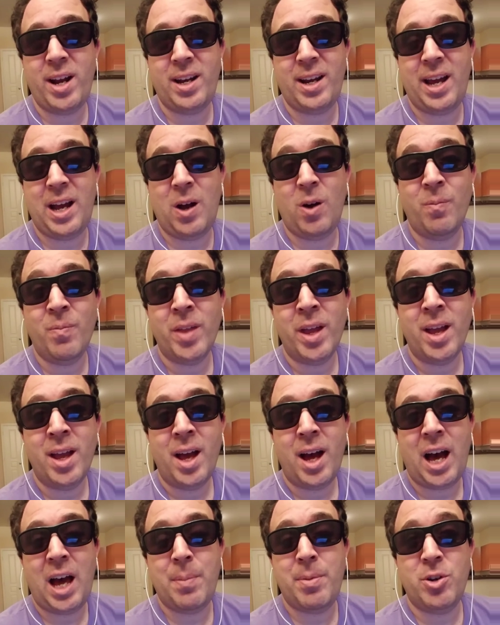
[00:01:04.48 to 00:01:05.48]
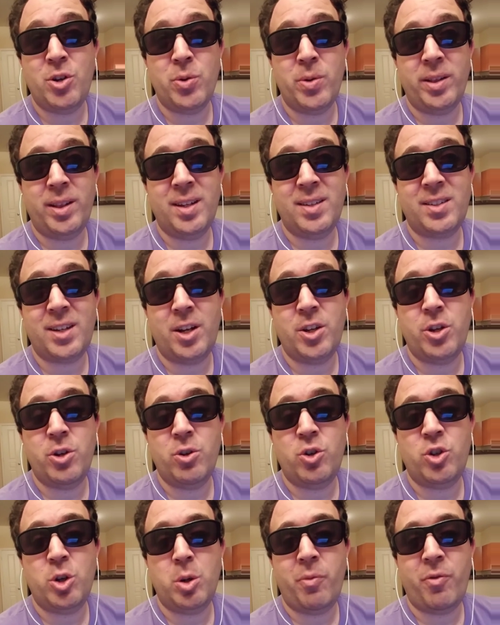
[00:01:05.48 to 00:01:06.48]
now, I've been doing this on
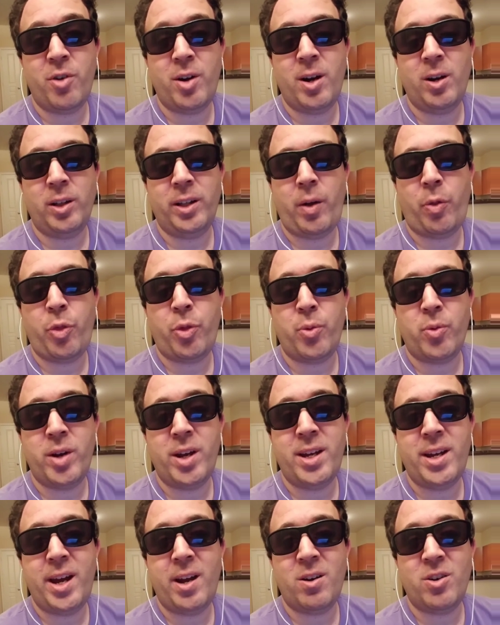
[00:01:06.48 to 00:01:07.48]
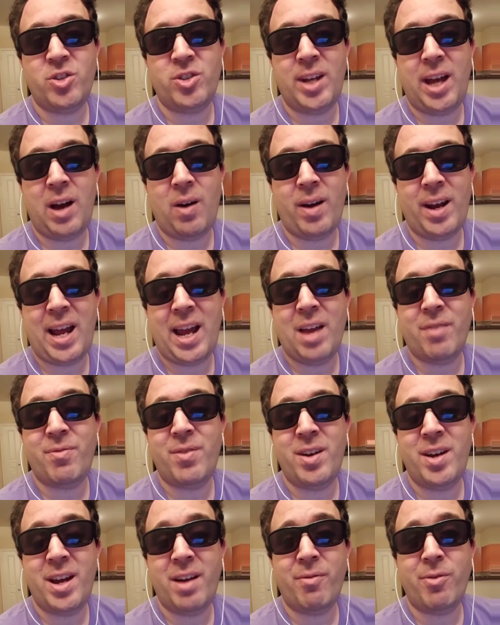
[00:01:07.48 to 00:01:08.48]
YouTube for nearly three years now, and I have
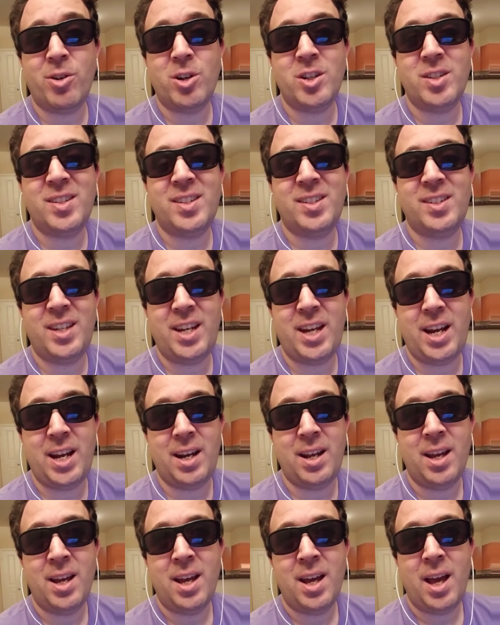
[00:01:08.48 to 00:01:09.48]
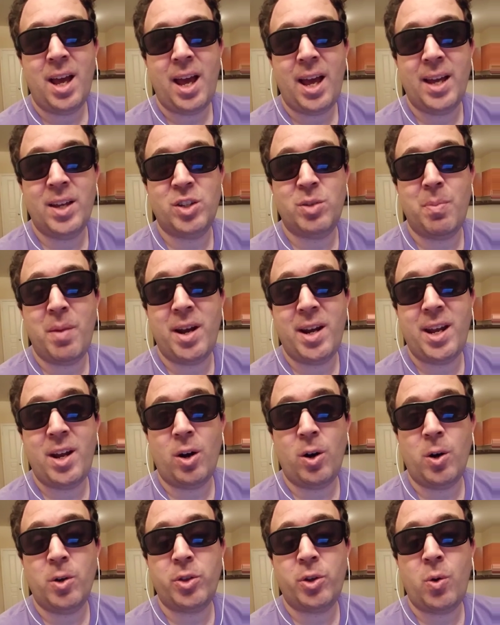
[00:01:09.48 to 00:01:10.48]
never seen as many
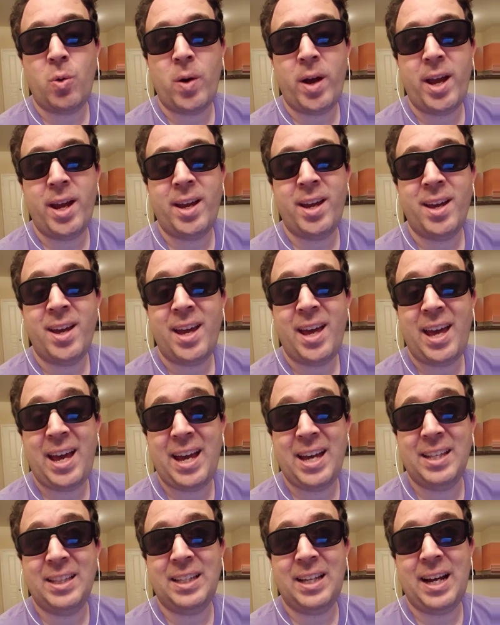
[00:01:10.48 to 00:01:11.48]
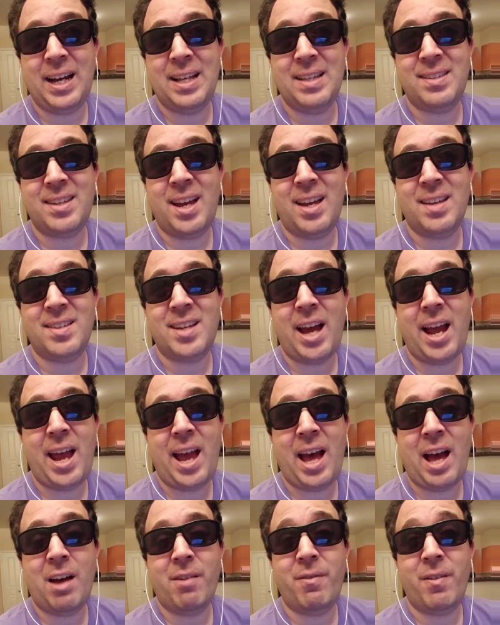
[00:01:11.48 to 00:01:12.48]
earthquake headlines as I
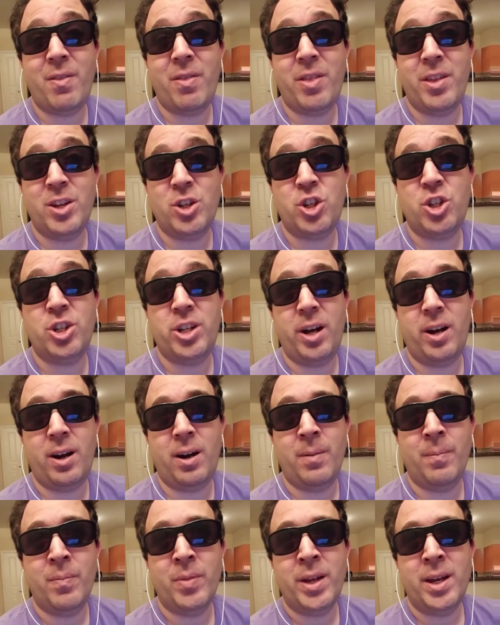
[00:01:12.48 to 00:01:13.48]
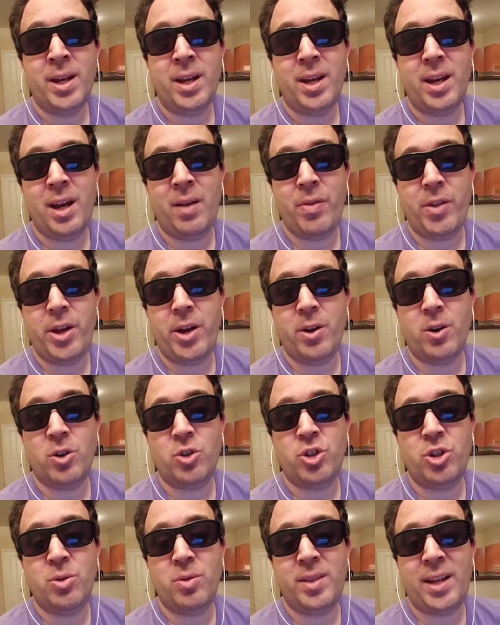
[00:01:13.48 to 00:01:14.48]
have this year in the year
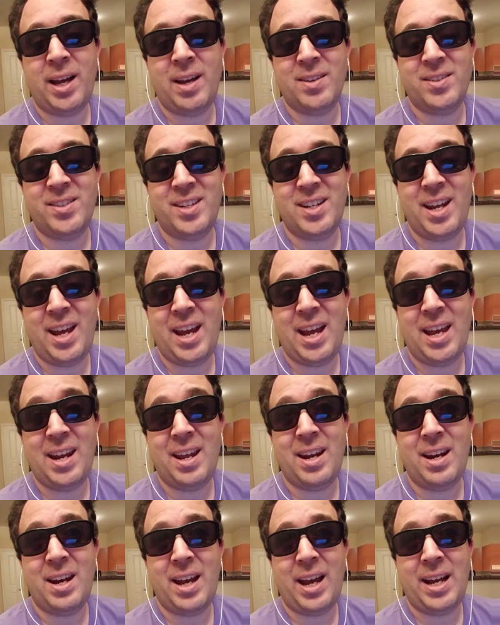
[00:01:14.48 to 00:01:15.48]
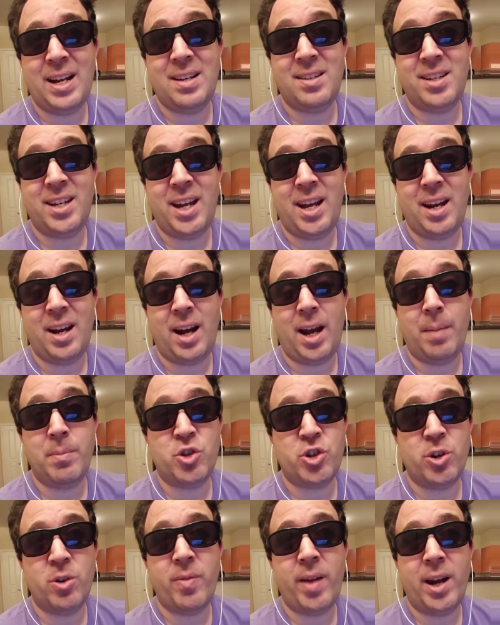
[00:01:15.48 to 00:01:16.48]
2019. And I'm
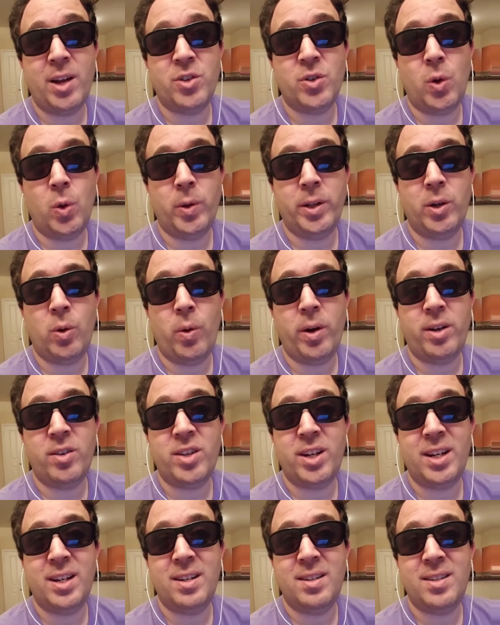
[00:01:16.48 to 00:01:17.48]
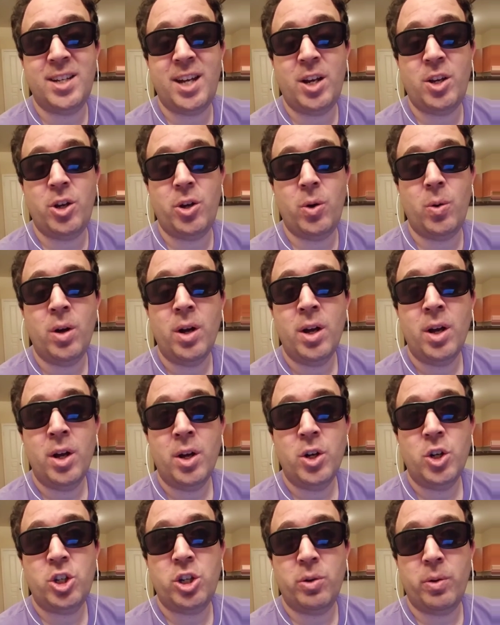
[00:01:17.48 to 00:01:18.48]
sure that is only going to continue
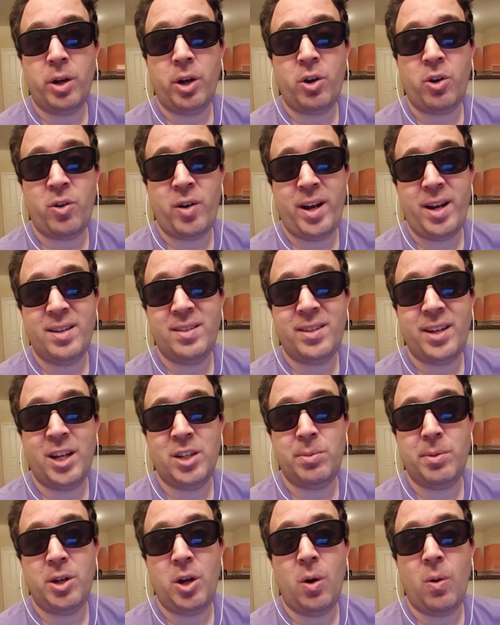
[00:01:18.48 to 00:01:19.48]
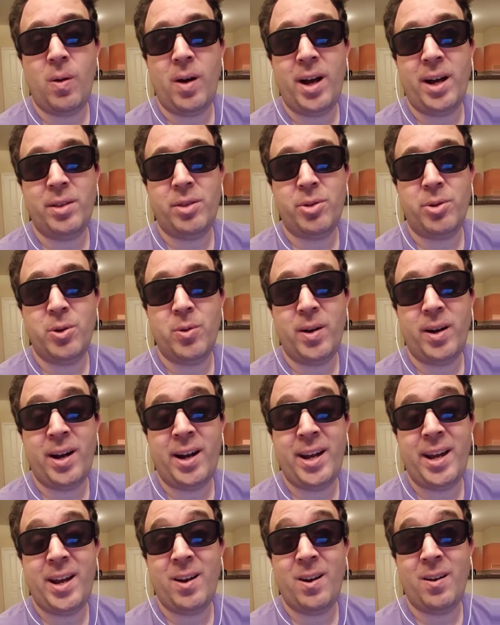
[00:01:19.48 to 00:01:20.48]
to increase as we go on through
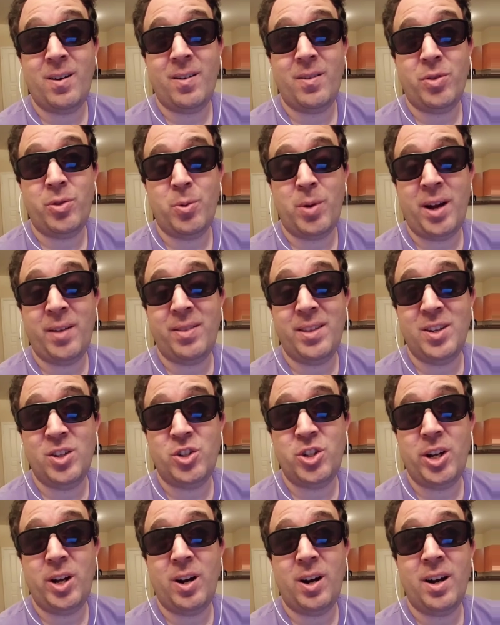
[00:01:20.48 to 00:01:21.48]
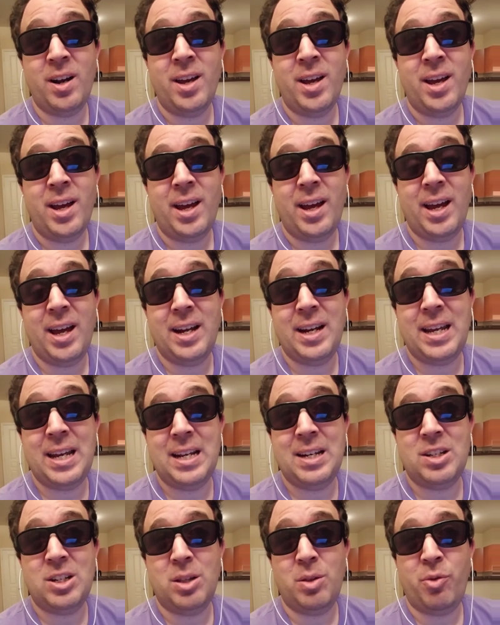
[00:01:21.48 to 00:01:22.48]
here throughout this year and
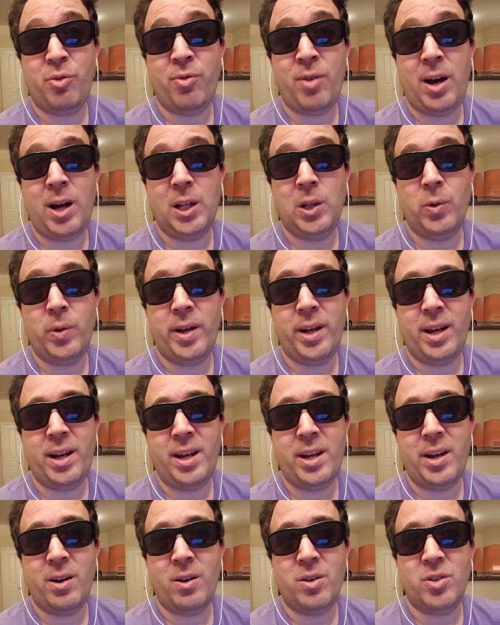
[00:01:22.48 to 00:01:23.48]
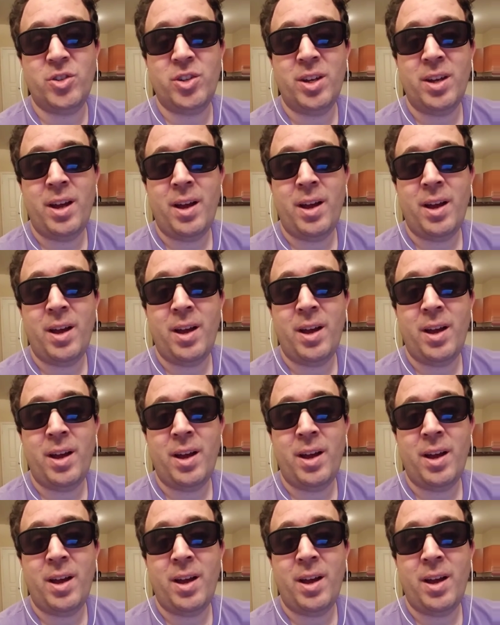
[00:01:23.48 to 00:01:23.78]
into the following years